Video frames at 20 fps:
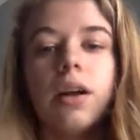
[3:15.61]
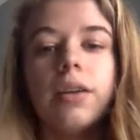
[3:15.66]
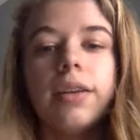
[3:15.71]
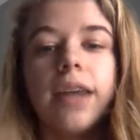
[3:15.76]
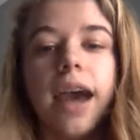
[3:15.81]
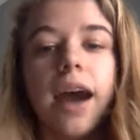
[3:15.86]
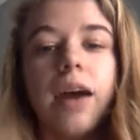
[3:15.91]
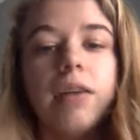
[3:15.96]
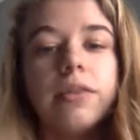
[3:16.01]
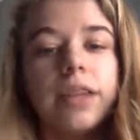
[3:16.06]

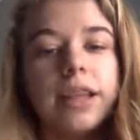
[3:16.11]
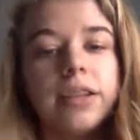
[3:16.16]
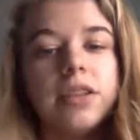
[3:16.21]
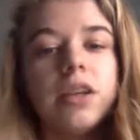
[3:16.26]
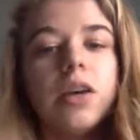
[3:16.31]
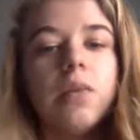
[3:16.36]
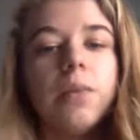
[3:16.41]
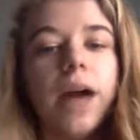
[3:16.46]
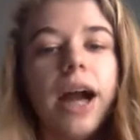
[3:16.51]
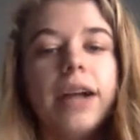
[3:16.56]
Now, let's
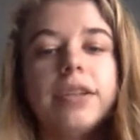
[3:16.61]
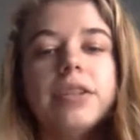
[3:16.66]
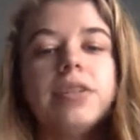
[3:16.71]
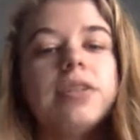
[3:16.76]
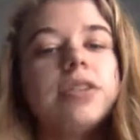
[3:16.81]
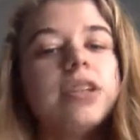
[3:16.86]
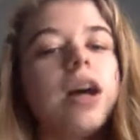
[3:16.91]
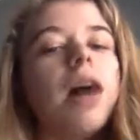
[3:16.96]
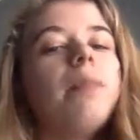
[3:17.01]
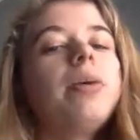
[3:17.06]
go back to the
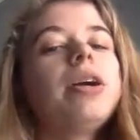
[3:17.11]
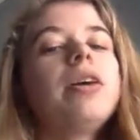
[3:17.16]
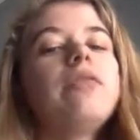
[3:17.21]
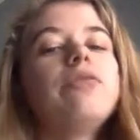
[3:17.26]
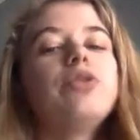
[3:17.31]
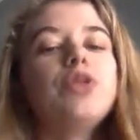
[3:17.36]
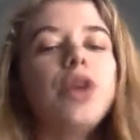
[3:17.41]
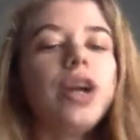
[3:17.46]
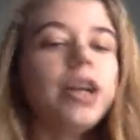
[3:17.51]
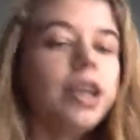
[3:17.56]
topic of
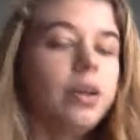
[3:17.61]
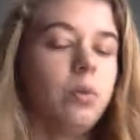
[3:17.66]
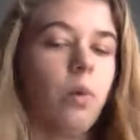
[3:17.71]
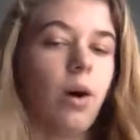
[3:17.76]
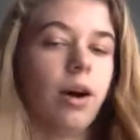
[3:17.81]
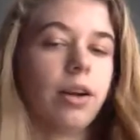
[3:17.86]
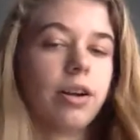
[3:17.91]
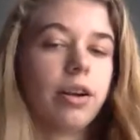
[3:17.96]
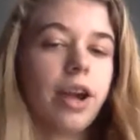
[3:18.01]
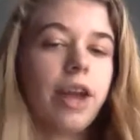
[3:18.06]
drinking
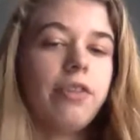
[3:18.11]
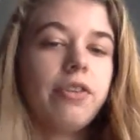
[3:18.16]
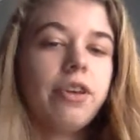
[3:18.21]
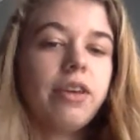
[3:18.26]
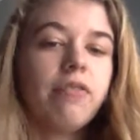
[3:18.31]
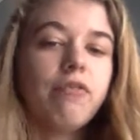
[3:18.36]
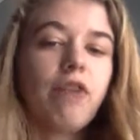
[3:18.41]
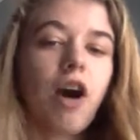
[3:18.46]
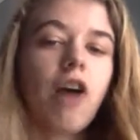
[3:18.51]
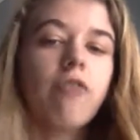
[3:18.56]
water and the
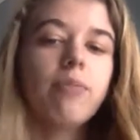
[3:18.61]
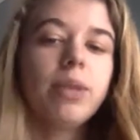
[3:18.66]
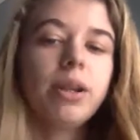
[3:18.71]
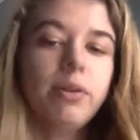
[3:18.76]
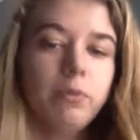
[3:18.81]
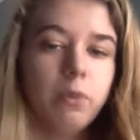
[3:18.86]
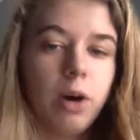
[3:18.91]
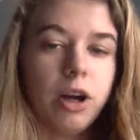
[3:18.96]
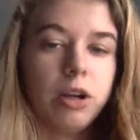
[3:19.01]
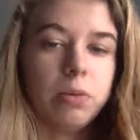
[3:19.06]
involvement
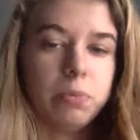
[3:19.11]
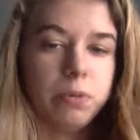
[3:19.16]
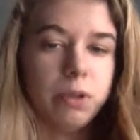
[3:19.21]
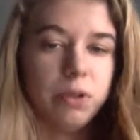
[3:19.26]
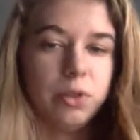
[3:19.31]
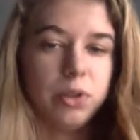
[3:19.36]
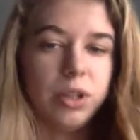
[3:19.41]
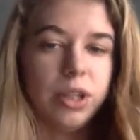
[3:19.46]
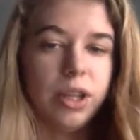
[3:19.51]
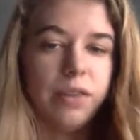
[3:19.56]
of water
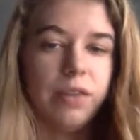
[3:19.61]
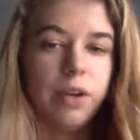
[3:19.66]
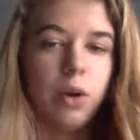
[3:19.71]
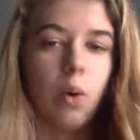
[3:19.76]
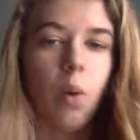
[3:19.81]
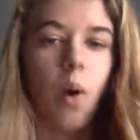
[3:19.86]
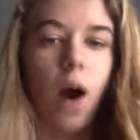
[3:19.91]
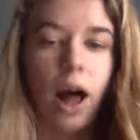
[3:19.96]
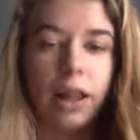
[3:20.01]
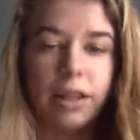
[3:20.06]
pollution in the
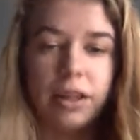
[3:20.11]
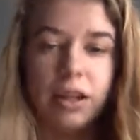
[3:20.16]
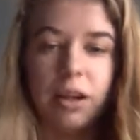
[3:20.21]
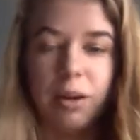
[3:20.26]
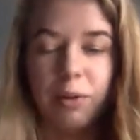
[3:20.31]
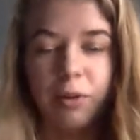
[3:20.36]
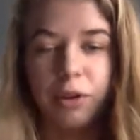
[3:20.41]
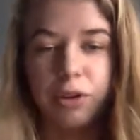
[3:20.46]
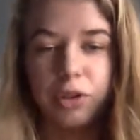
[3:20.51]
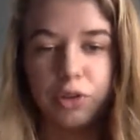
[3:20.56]
quality
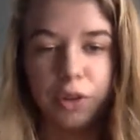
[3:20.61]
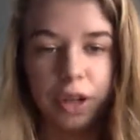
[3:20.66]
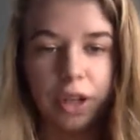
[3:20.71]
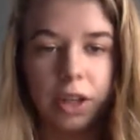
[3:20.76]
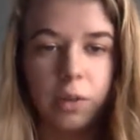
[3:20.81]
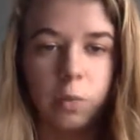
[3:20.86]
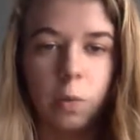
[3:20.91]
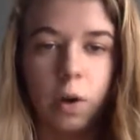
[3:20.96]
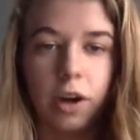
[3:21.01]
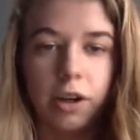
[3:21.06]
of our
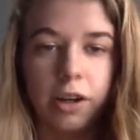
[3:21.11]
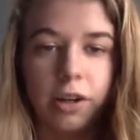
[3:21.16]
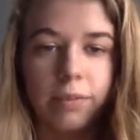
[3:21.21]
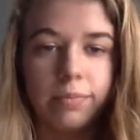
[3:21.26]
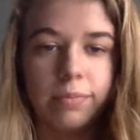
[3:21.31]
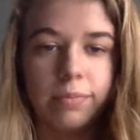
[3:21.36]
drinking water.